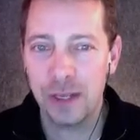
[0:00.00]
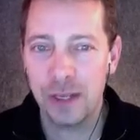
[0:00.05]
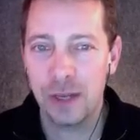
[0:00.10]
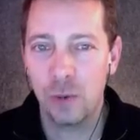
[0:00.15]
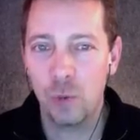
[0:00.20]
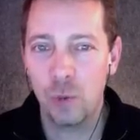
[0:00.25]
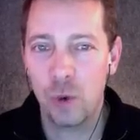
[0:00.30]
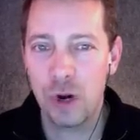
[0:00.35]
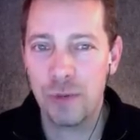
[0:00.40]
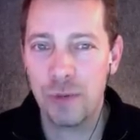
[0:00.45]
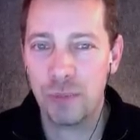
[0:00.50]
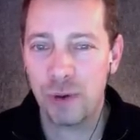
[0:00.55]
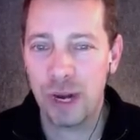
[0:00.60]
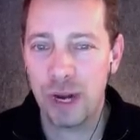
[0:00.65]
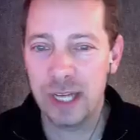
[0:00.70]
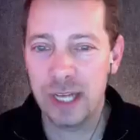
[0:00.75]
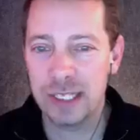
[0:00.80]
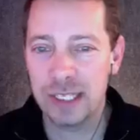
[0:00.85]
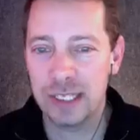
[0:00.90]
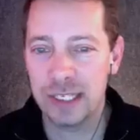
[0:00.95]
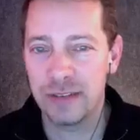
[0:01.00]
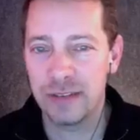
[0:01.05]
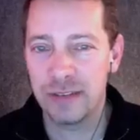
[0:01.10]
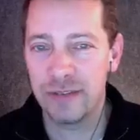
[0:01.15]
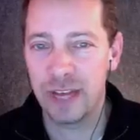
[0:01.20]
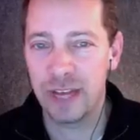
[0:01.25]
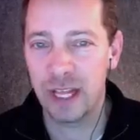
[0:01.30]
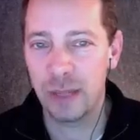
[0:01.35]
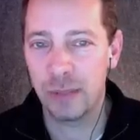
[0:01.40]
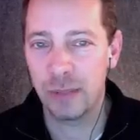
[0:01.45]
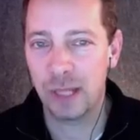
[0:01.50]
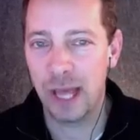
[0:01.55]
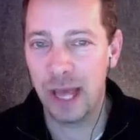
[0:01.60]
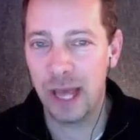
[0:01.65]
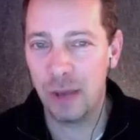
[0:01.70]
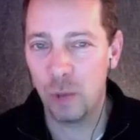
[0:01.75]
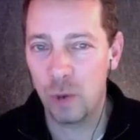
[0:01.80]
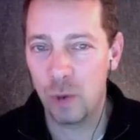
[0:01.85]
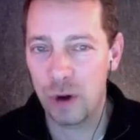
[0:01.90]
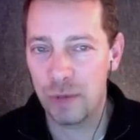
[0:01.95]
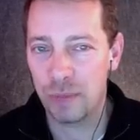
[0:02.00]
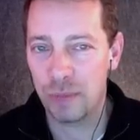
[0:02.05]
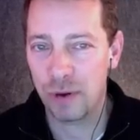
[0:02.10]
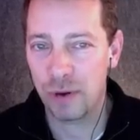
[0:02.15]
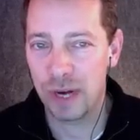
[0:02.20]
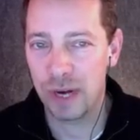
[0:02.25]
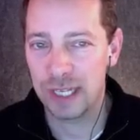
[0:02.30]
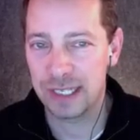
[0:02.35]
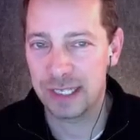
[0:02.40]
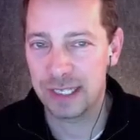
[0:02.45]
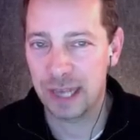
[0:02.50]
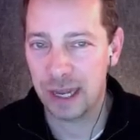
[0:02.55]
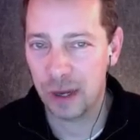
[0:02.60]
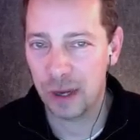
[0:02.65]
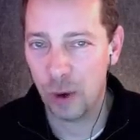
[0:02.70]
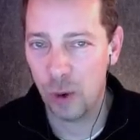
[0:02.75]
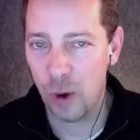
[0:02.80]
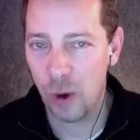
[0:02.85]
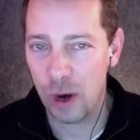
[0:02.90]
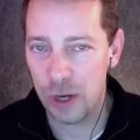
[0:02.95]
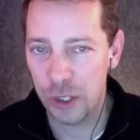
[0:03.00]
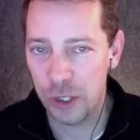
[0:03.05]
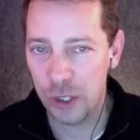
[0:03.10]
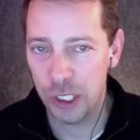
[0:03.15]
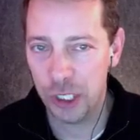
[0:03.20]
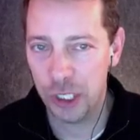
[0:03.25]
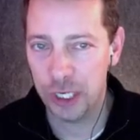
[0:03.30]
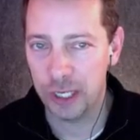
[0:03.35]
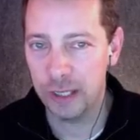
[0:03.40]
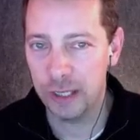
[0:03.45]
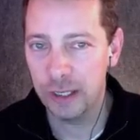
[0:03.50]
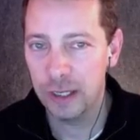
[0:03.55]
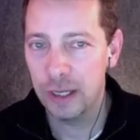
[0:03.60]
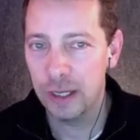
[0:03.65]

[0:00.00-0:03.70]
WordPress is available at wordpress.org,